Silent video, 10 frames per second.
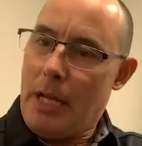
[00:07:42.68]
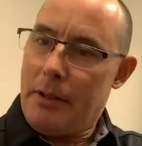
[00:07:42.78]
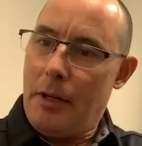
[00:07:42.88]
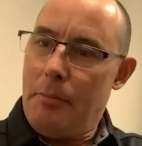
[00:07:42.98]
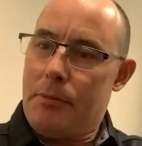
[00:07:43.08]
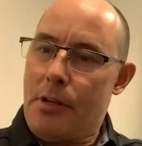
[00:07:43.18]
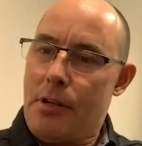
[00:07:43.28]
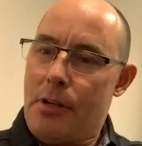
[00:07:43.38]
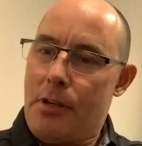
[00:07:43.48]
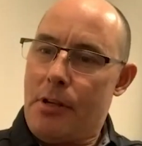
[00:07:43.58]
now that I'm
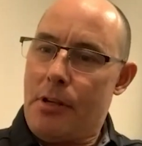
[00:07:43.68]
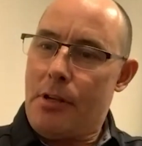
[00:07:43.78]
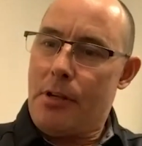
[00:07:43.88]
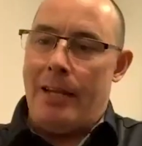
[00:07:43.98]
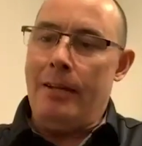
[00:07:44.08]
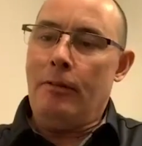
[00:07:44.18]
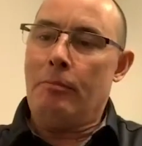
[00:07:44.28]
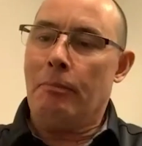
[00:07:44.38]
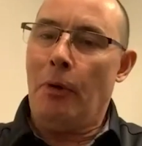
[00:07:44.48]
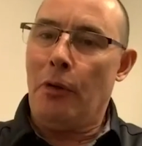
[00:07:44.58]
sort of 7 years
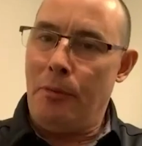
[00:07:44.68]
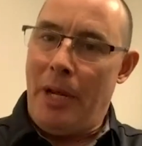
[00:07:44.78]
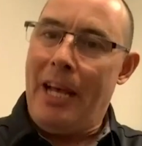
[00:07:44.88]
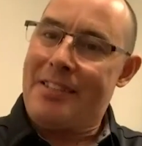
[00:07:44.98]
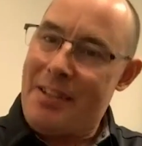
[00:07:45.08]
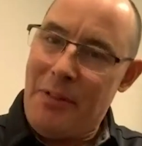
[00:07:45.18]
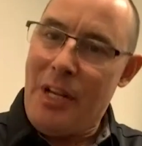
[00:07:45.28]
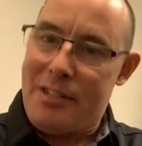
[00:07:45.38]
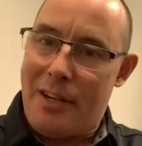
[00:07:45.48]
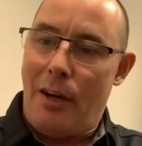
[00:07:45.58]
in, more than we had
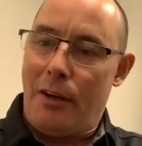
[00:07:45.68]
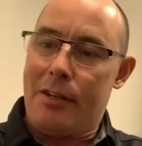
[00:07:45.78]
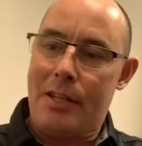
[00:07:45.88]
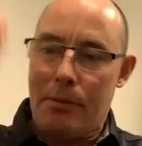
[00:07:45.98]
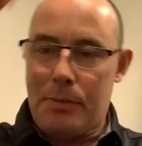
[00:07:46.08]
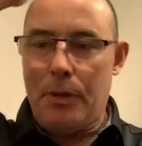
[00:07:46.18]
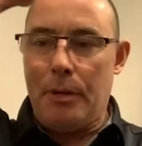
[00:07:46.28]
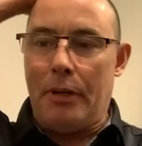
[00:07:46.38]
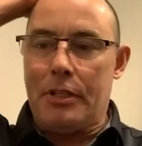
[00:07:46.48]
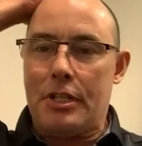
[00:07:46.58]
7 years ago, because that was
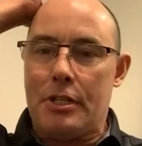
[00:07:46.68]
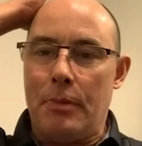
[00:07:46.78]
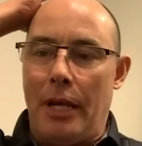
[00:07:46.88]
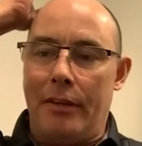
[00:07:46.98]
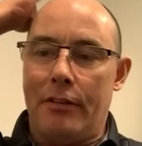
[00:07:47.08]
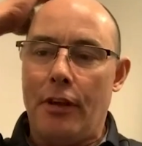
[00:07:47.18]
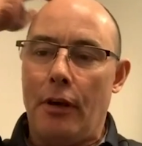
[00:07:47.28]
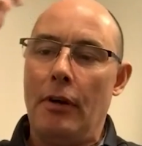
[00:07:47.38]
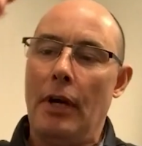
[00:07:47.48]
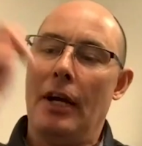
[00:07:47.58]
pretty much just me.
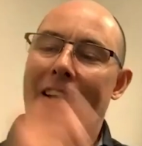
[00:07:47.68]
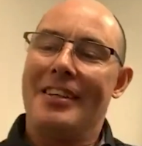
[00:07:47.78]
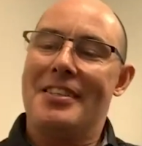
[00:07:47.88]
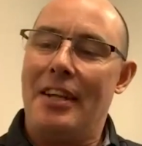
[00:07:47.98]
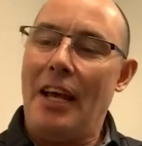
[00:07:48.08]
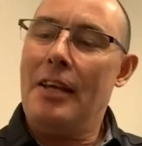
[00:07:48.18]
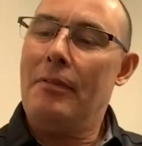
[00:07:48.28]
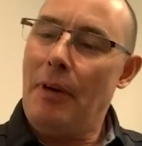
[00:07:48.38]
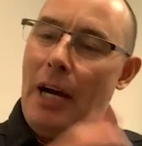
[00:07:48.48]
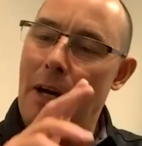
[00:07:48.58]
So
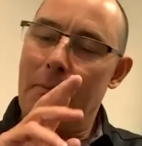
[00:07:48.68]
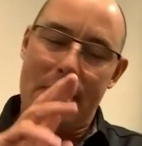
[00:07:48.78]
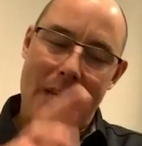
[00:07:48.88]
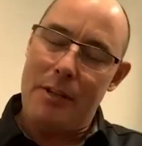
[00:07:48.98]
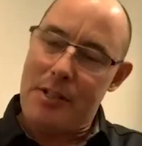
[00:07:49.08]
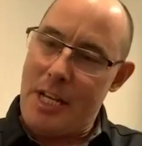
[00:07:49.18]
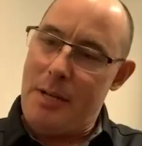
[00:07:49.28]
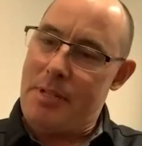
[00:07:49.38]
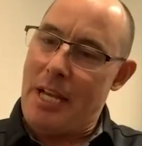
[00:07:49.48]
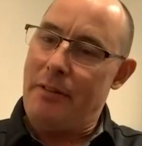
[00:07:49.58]
today, sales
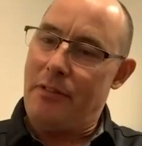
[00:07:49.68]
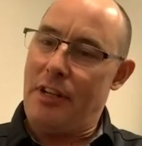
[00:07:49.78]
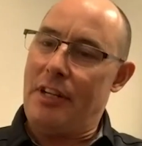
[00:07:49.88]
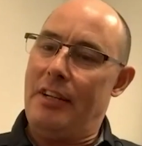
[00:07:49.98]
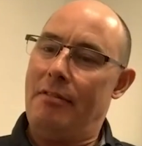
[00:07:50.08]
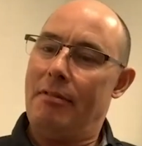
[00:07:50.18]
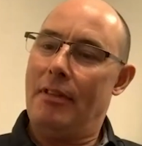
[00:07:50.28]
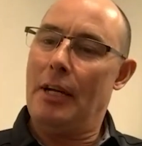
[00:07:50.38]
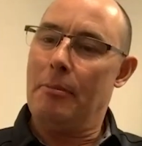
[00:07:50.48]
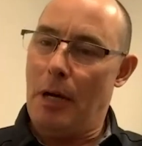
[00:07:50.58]
teams out of Sydney
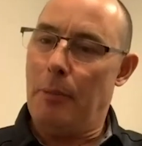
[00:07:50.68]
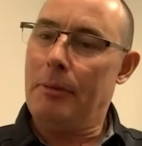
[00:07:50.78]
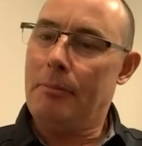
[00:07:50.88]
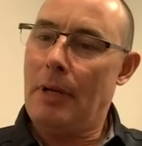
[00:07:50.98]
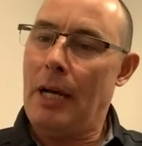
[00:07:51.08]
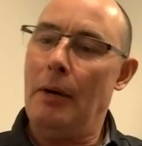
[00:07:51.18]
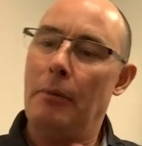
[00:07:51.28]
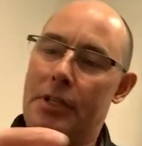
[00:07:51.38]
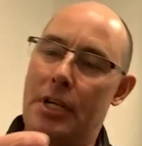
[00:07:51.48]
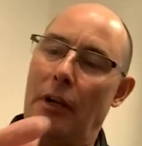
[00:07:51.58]
and Melbourne,
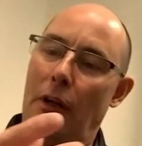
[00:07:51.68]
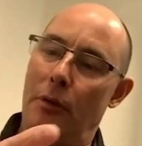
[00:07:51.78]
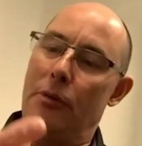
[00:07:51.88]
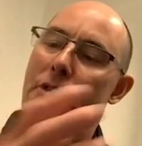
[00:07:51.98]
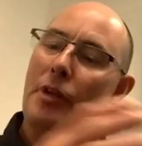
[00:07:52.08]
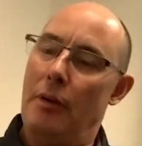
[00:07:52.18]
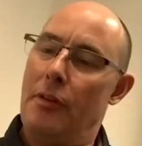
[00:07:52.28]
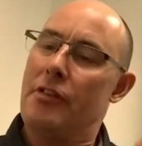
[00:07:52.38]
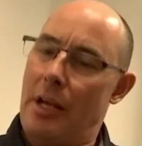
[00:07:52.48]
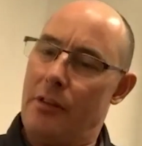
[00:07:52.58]
which includes, you know,
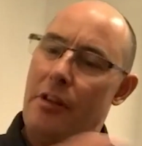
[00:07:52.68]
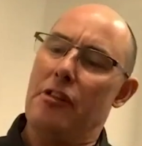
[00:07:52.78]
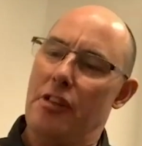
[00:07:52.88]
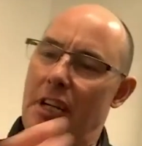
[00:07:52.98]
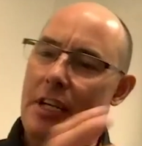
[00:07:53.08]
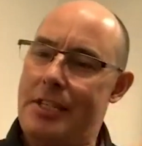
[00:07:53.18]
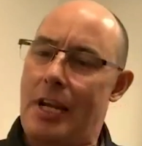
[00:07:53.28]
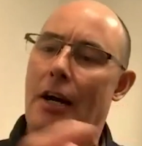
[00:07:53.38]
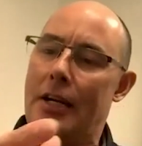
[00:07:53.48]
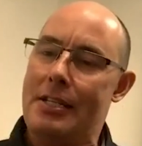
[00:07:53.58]
the sales engineers,
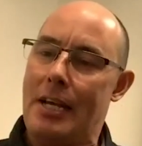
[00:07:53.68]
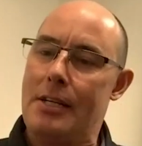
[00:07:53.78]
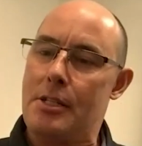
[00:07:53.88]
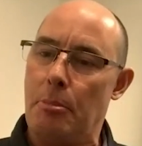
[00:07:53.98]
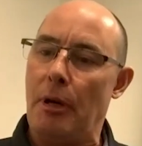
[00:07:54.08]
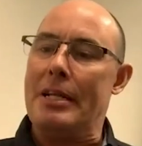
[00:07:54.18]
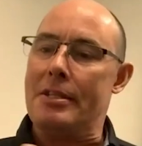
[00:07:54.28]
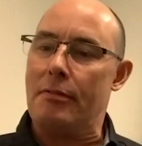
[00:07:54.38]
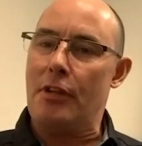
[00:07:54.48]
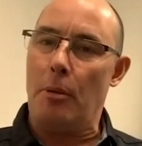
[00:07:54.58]
the architects, the
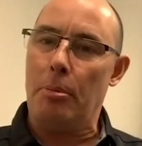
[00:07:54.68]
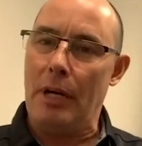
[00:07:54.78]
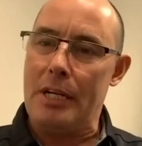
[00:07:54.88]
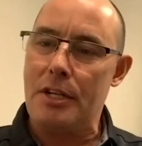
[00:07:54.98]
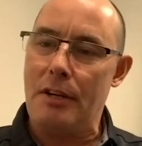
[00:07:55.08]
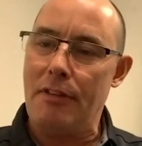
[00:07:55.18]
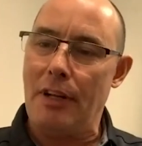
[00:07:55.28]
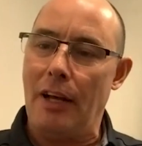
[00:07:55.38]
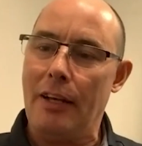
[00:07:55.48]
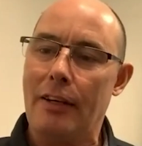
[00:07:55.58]
brains of the operation, if you
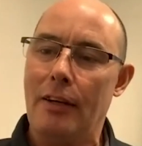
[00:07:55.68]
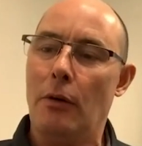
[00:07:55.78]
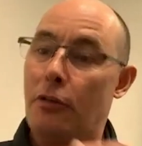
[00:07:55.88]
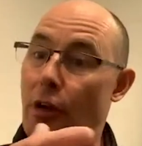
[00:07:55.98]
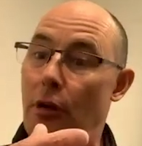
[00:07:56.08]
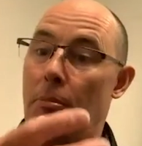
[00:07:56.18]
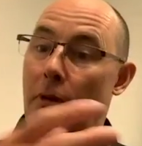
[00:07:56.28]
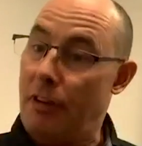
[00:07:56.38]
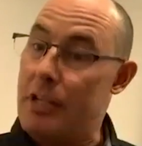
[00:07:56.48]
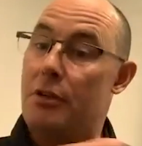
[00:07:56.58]
like, also
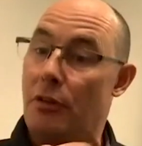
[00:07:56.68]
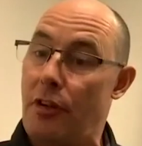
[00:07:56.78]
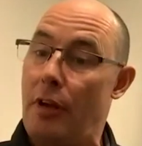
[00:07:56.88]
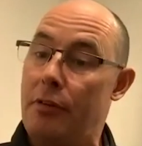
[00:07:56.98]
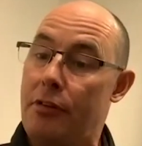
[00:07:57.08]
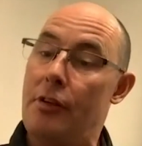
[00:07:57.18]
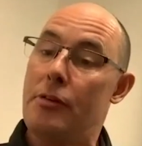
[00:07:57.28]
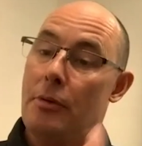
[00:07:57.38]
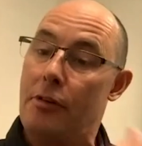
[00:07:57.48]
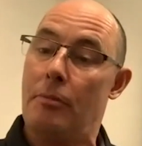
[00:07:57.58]
professional
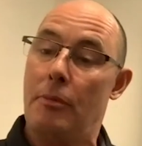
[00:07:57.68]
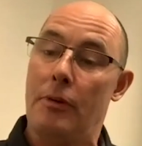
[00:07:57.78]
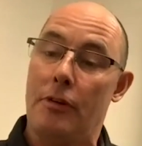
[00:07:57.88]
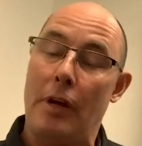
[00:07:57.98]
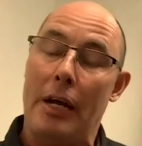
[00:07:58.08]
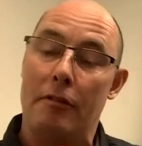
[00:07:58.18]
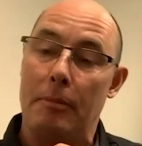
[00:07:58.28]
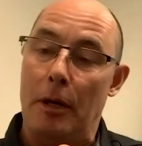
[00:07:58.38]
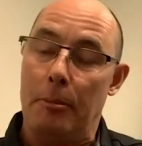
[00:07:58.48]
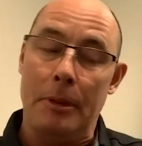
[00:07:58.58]
services, which are out of
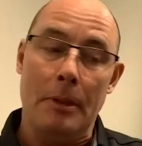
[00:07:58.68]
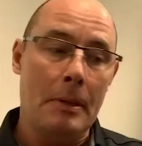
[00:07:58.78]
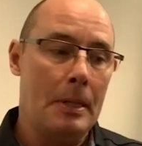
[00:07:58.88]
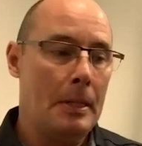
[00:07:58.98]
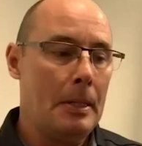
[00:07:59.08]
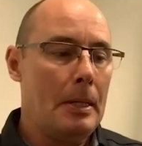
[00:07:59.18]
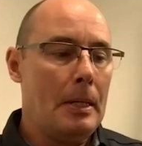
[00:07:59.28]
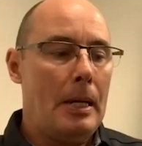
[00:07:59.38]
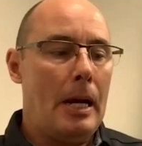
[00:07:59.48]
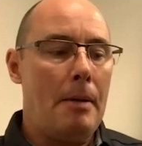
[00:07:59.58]
Melbourne.
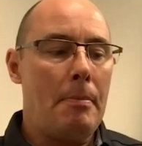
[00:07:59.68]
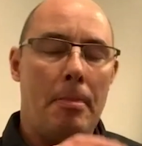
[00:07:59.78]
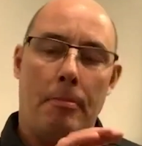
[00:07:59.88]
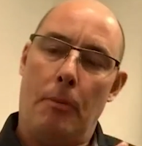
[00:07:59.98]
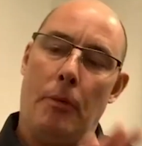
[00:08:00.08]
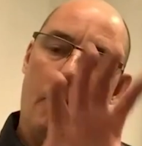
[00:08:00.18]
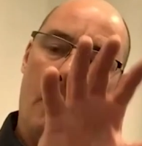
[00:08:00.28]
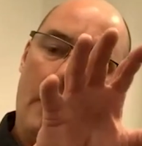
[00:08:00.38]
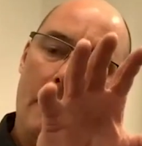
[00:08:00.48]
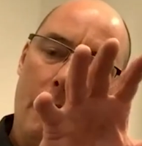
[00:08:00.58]
But
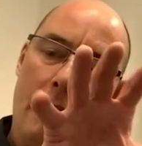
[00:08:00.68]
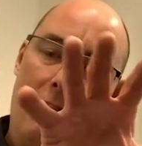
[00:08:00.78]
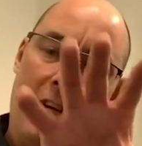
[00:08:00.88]
we're